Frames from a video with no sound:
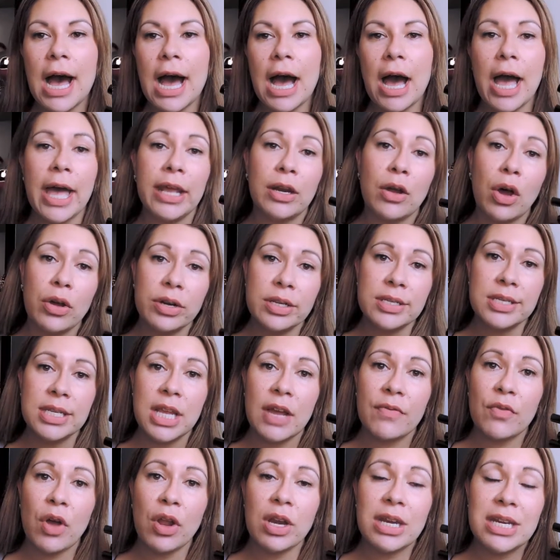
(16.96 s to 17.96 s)
And
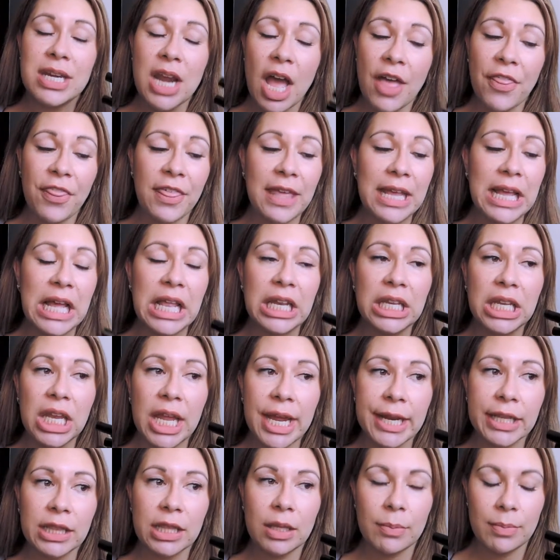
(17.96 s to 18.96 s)
honestly, I've got nothing
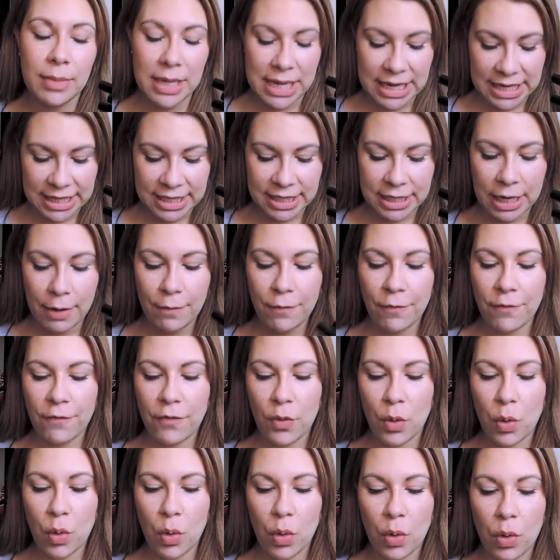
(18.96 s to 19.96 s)
like them except
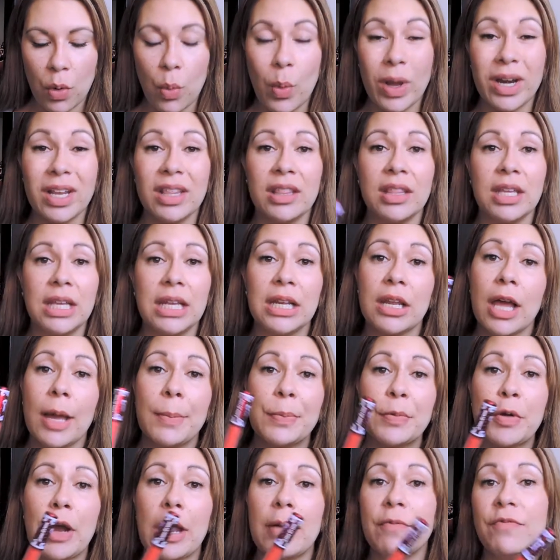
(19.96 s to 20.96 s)
for one of the
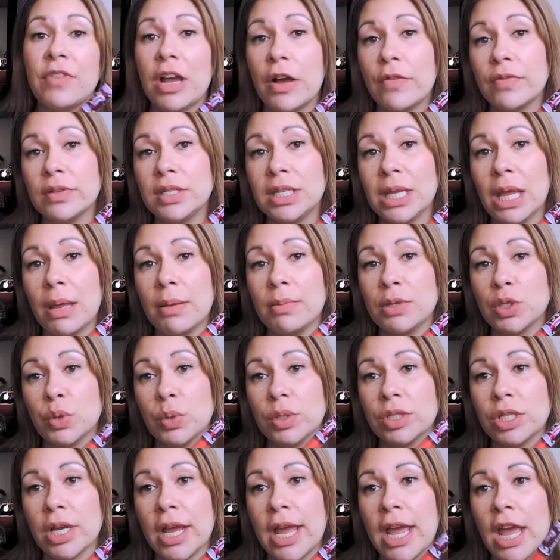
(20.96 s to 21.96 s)
LimeCrime Velvetines,
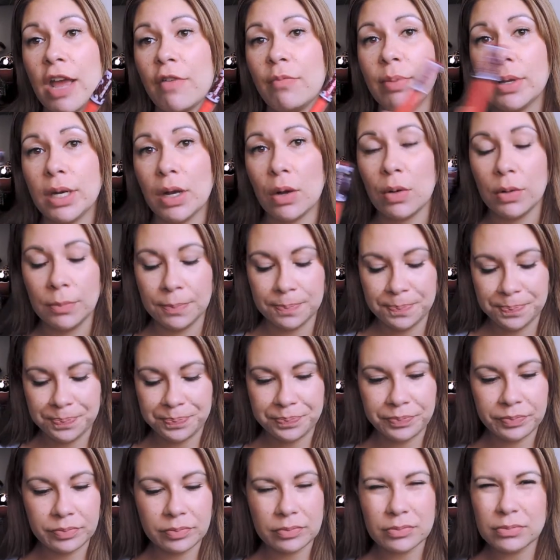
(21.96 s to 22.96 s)
which I have, but I'll
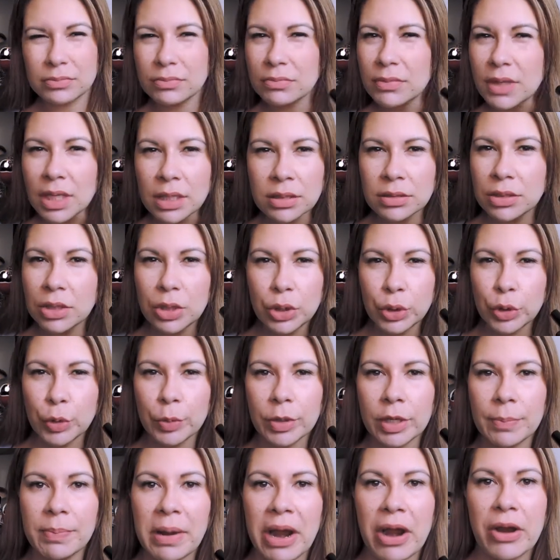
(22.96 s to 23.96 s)
do a
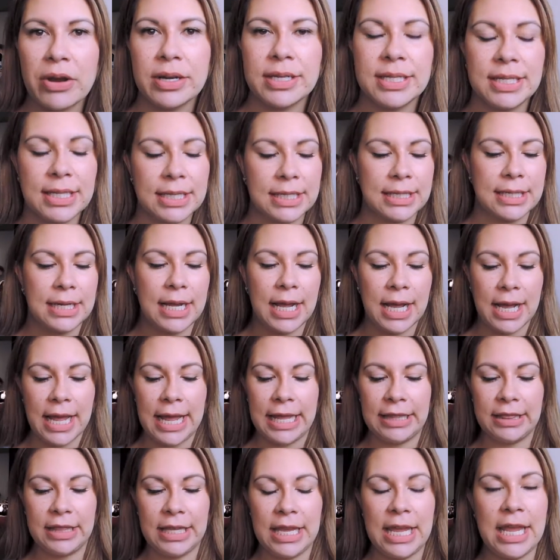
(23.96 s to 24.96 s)
little comparison
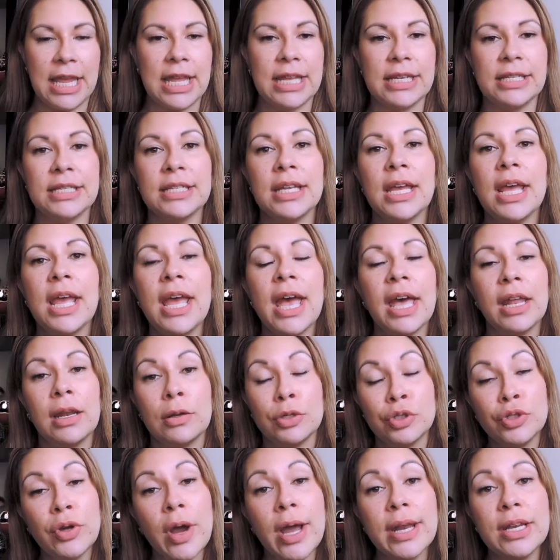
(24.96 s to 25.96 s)
at the end, and
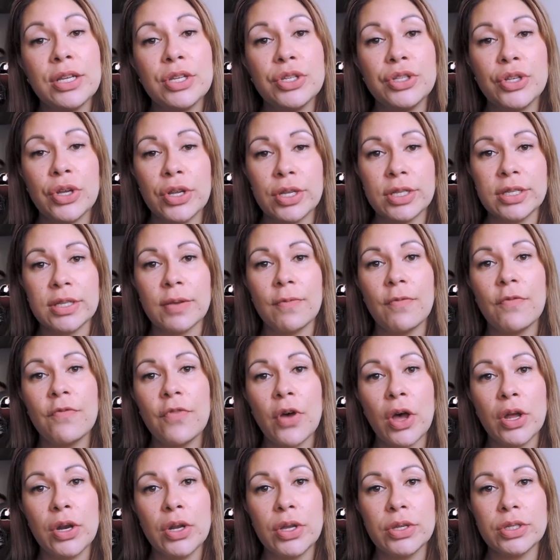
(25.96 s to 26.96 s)
I'll try and insert some
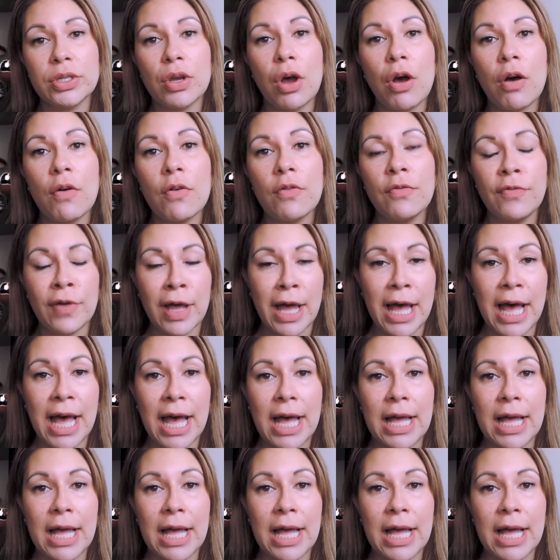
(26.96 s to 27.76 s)
photos of